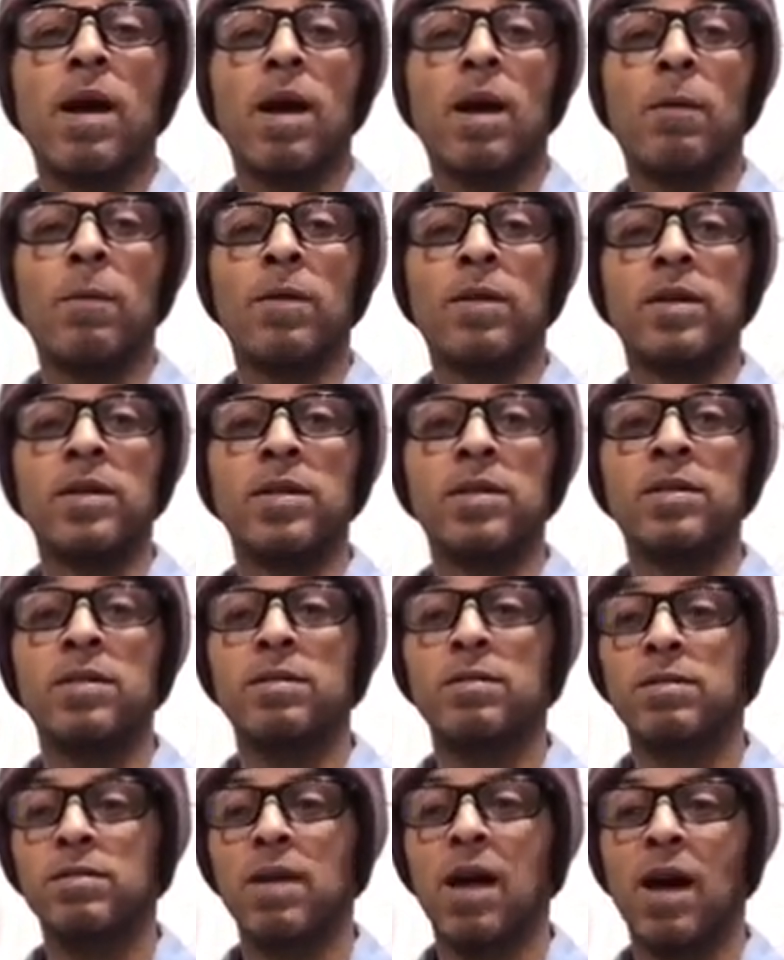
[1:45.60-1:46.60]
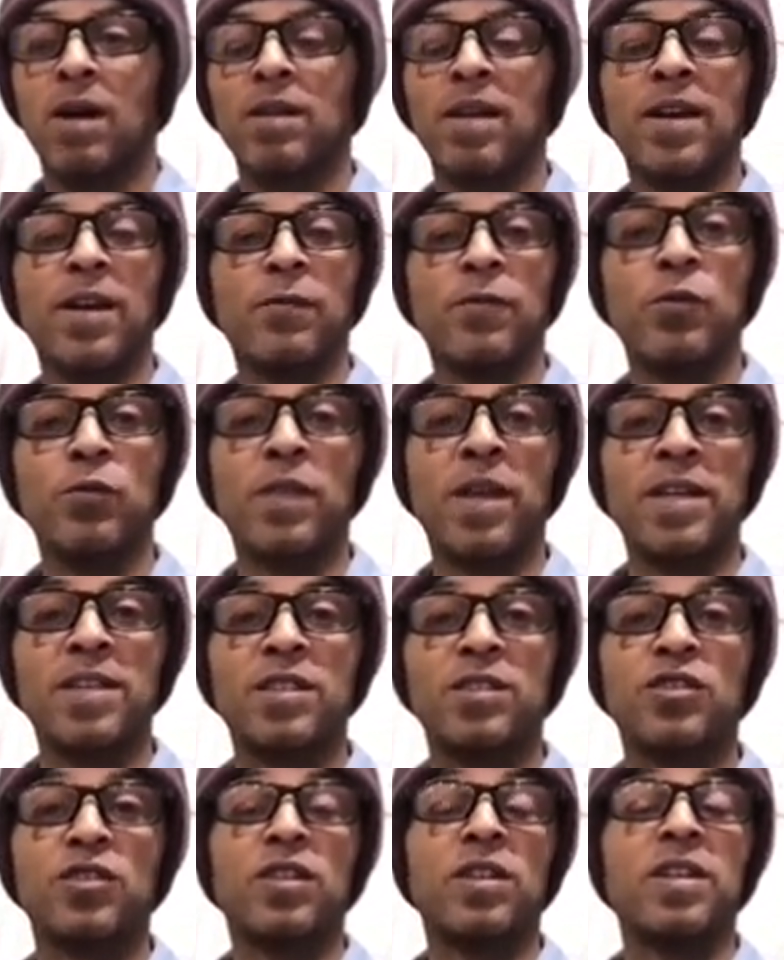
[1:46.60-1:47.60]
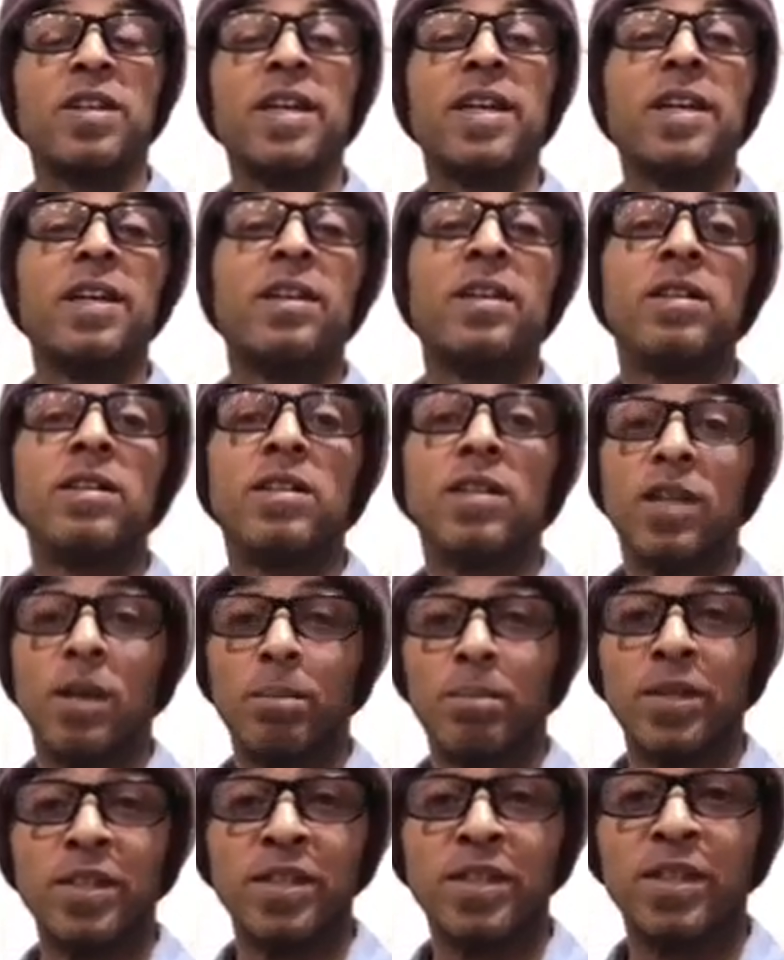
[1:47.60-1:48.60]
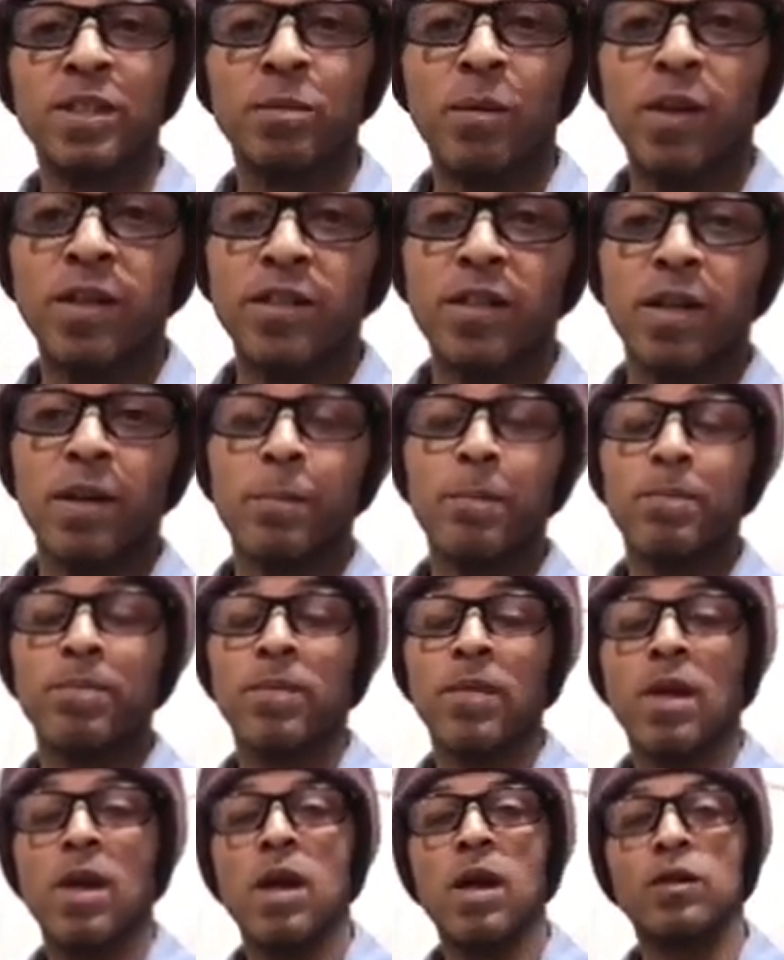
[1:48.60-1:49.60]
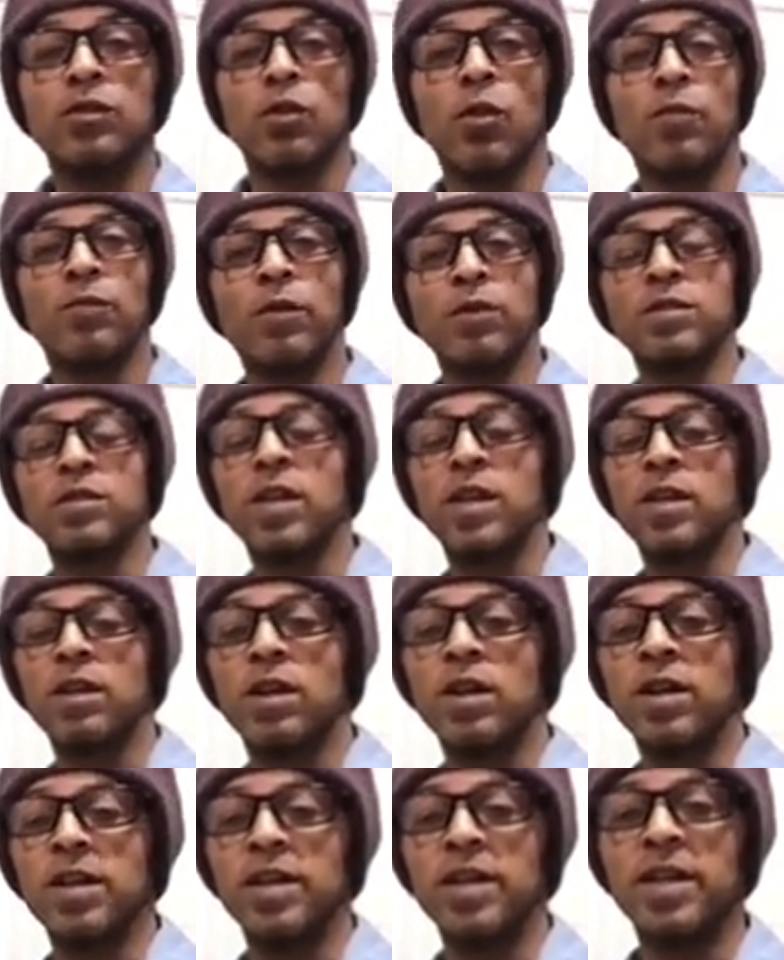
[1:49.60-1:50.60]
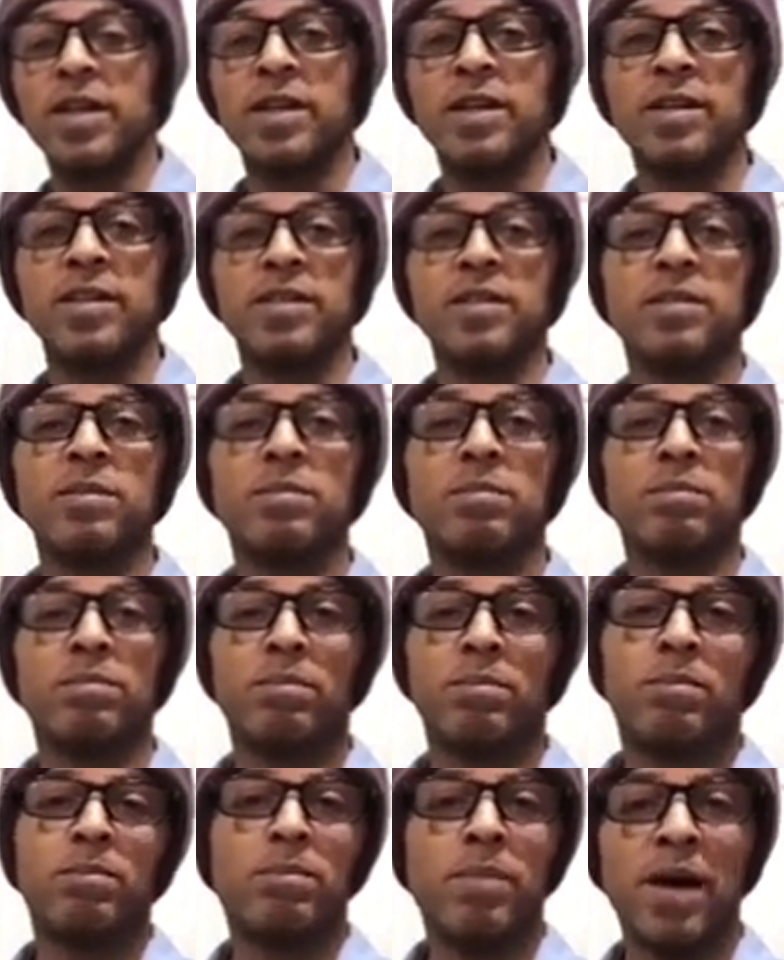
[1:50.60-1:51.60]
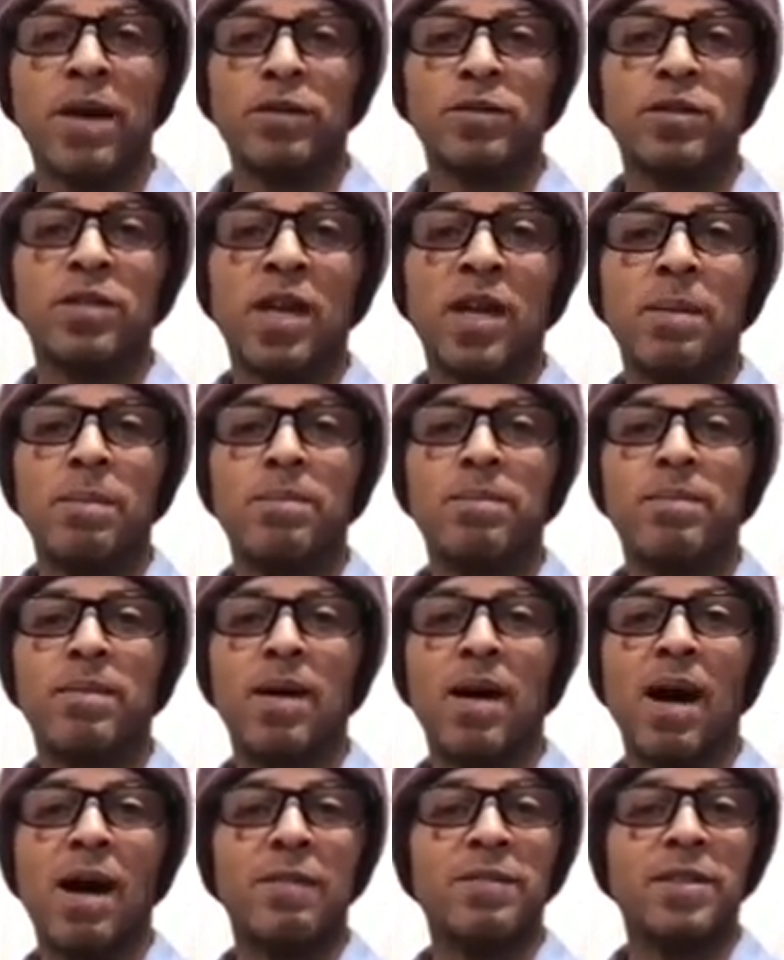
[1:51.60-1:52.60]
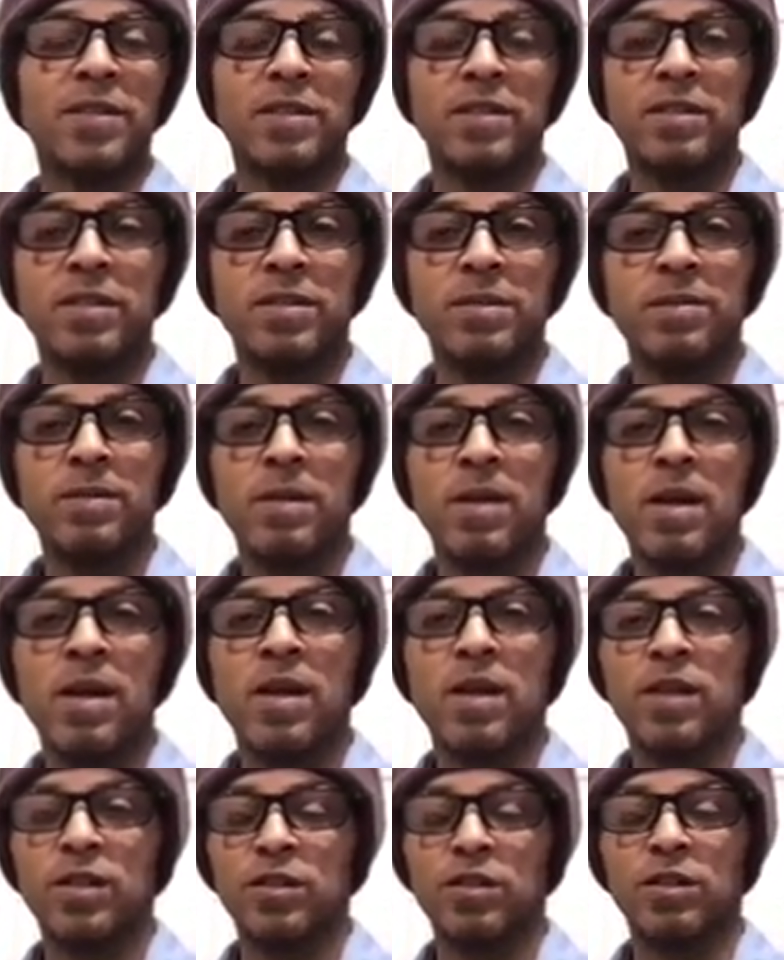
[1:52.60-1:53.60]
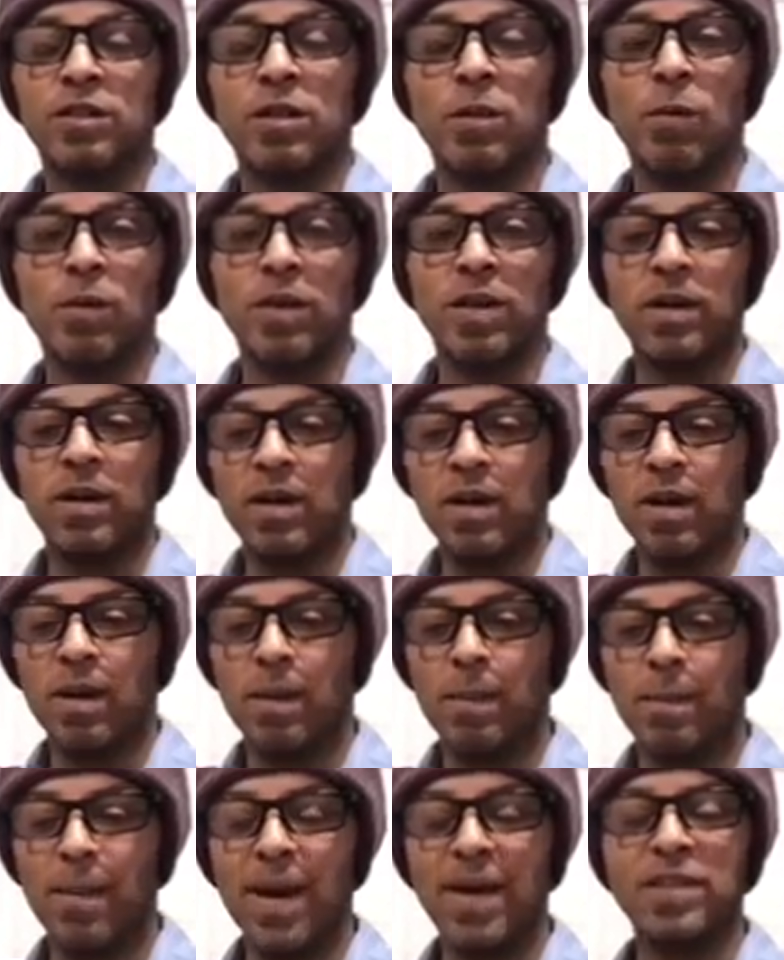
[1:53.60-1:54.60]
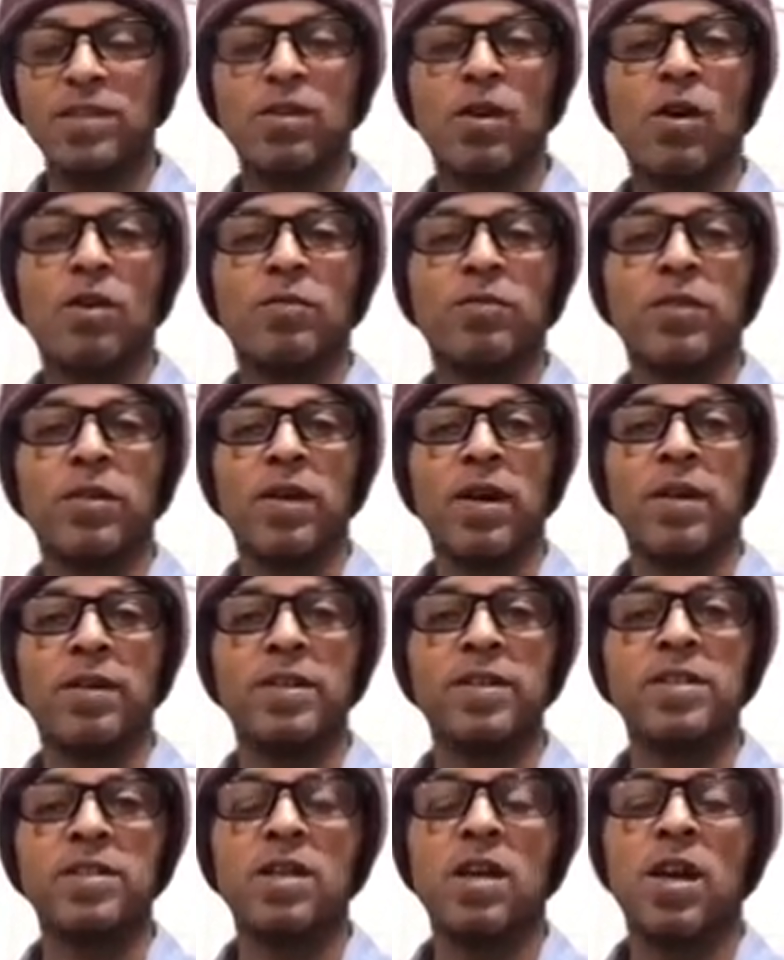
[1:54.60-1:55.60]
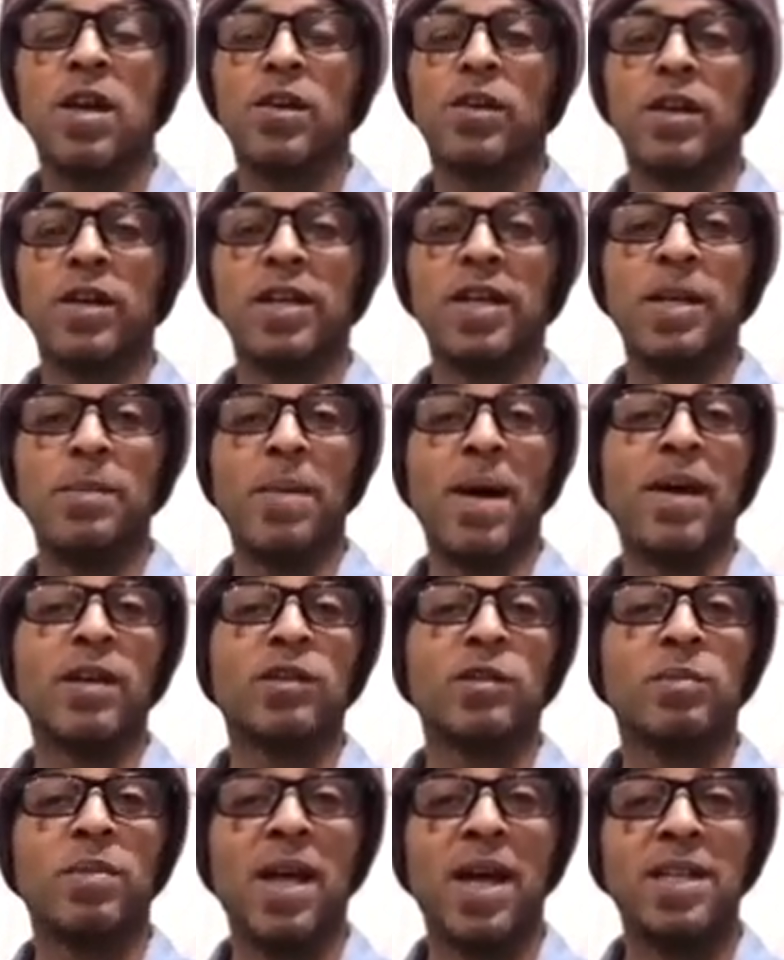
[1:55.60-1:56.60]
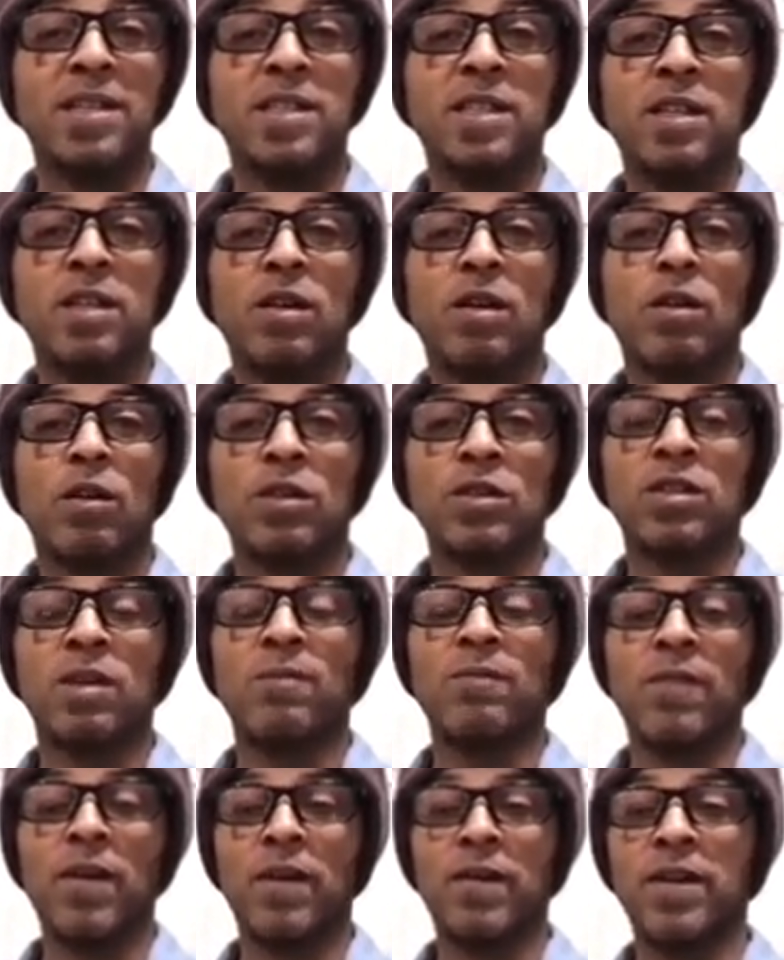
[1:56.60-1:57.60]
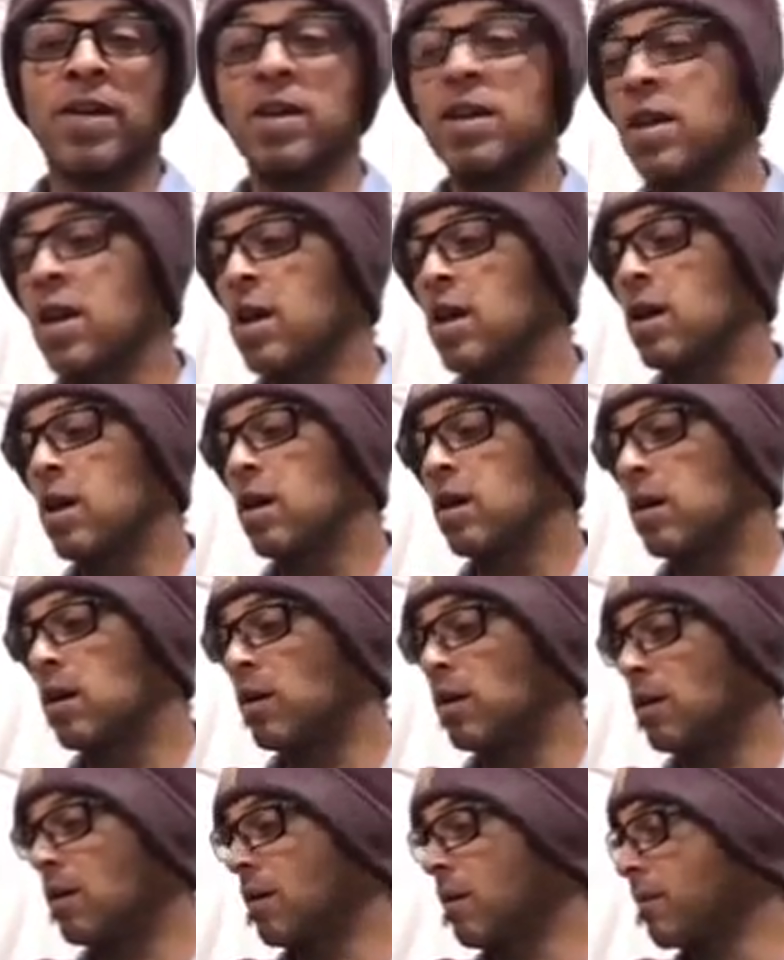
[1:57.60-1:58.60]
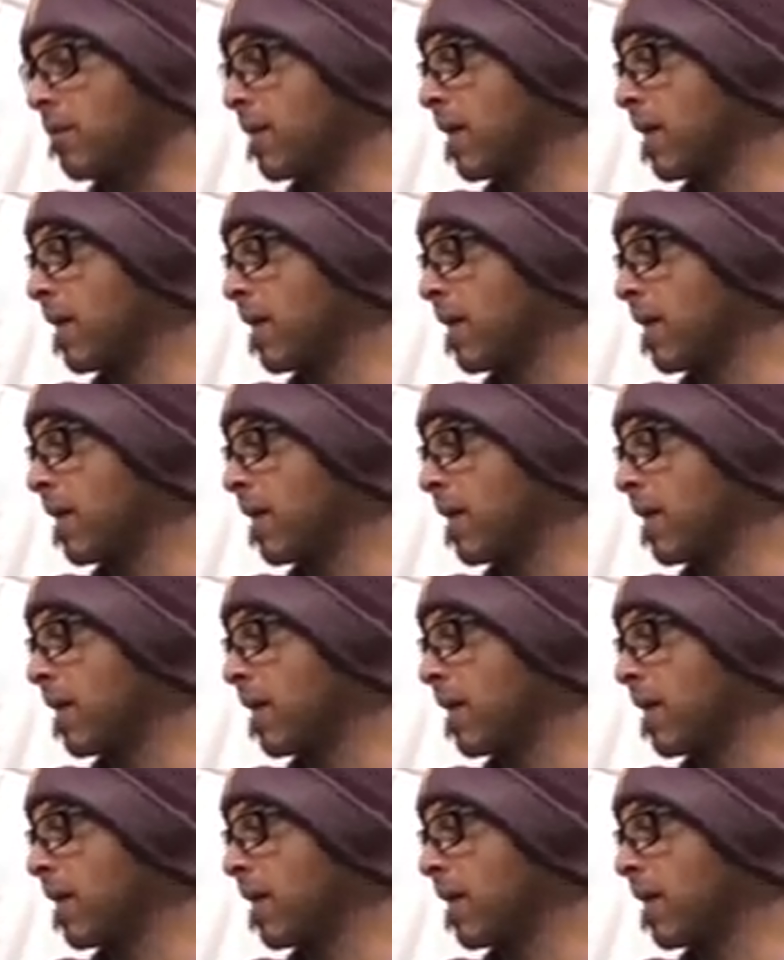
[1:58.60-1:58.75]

I want to outline a few things that you're going to need to complete this project. So the first thing you're going to need is painter's tape, obviously, because you're going to want to mask off your areas. You're going to need painter's plastic or some variant of